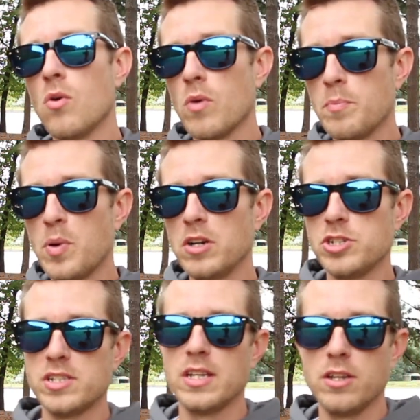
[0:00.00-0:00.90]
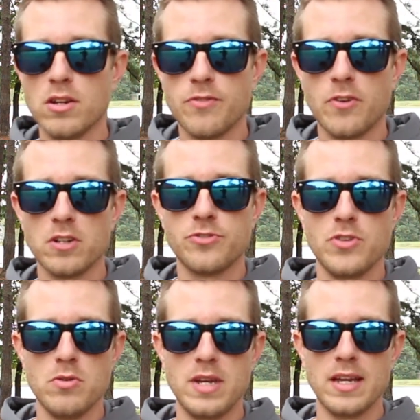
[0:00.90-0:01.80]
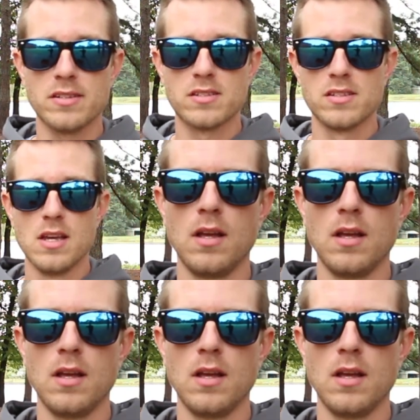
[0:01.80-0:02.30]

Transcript: when purchasing your first few discs.